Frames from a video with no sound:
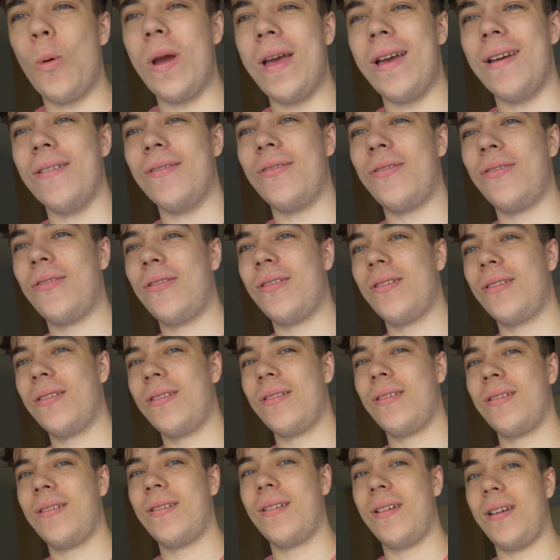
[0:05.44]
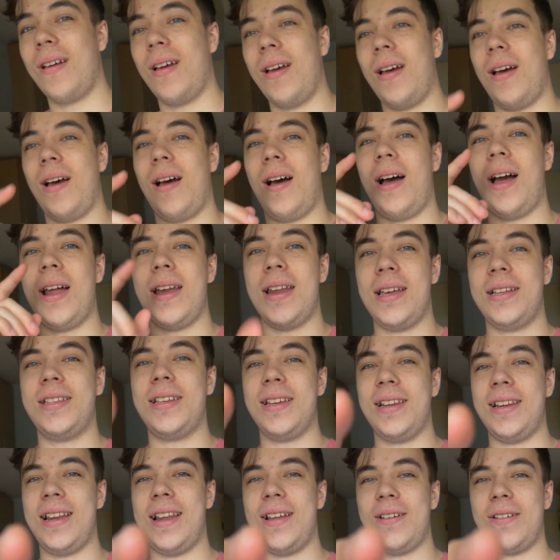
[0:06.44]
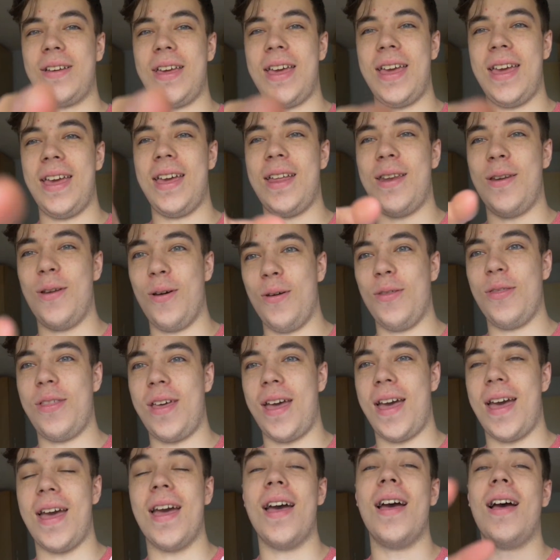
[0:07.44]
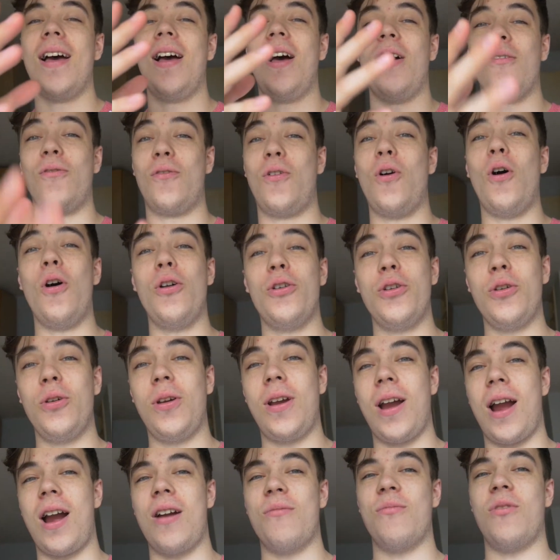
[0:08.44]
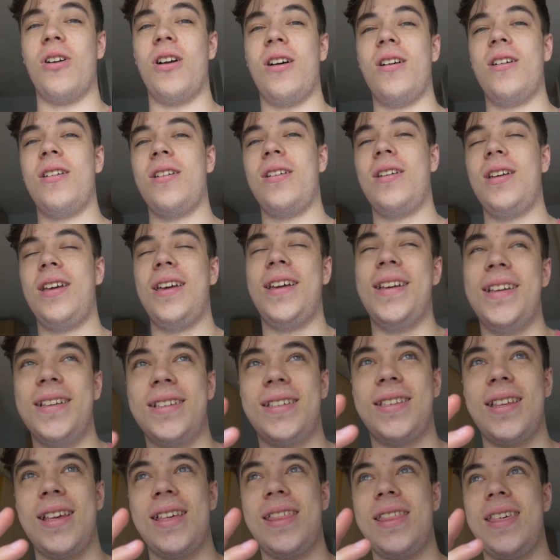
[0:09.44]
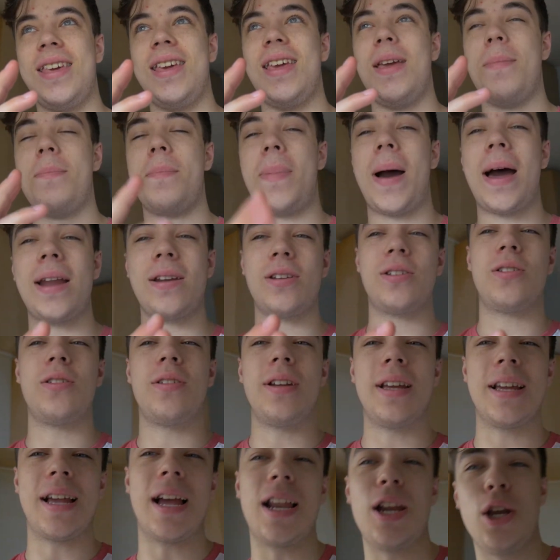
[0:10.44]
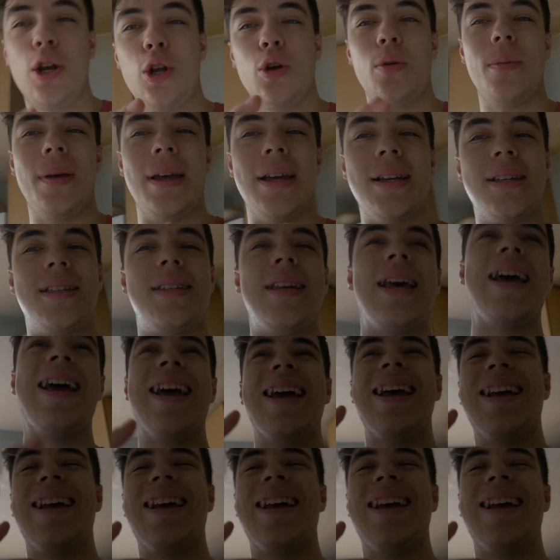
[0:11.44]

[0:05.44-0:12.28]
with, I need to look here, not there. I've got a new camera. It is the Panasonic Lumix